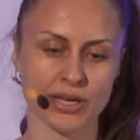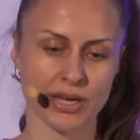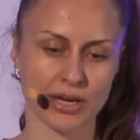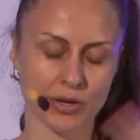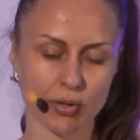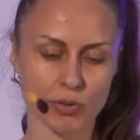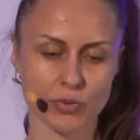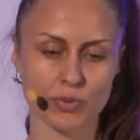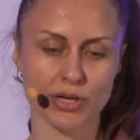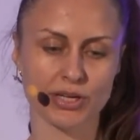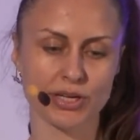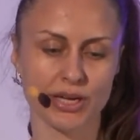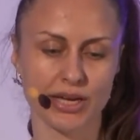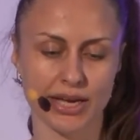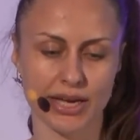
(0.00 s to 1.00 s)
It knows where
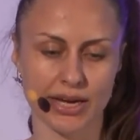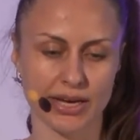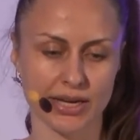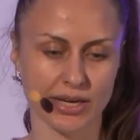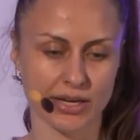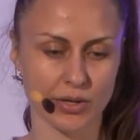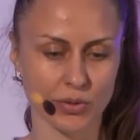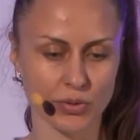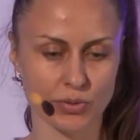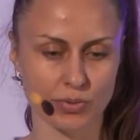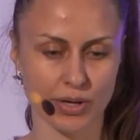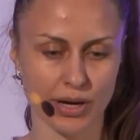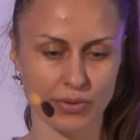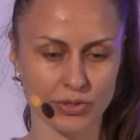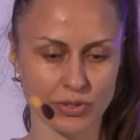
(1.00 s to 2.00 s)
to get it. It knows
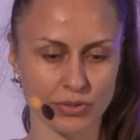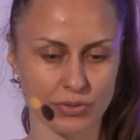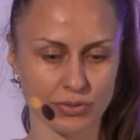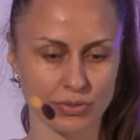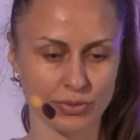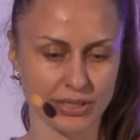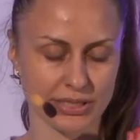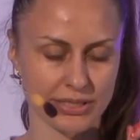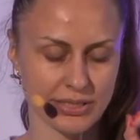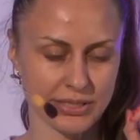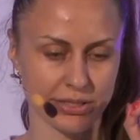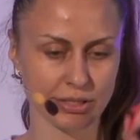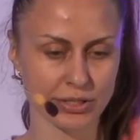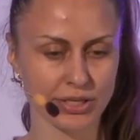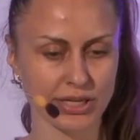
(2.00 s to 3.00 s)
how to
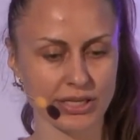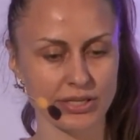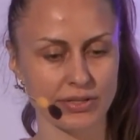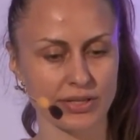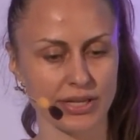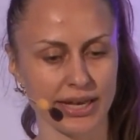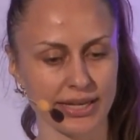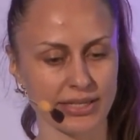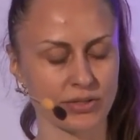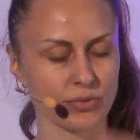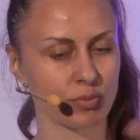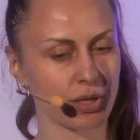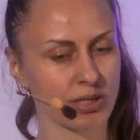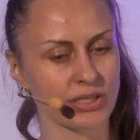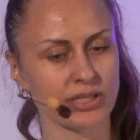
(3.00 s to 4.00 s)
look into that, to
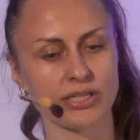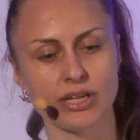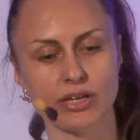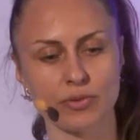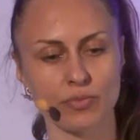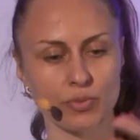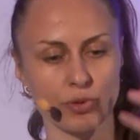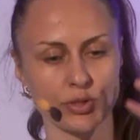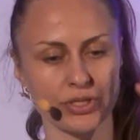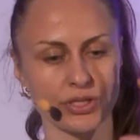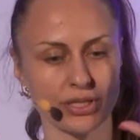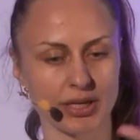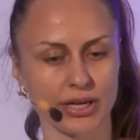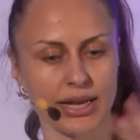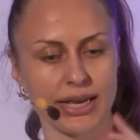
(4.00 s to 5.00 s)
what container ports to
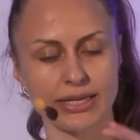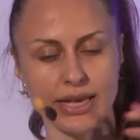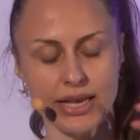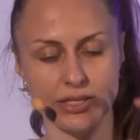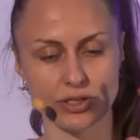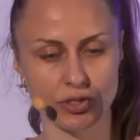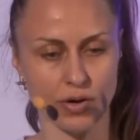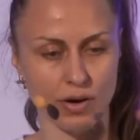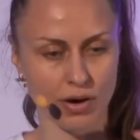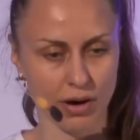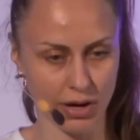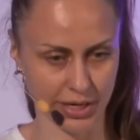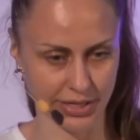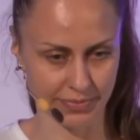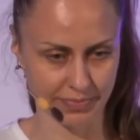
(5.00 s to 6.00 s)
connect, and so
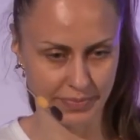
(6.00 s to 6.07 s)
on.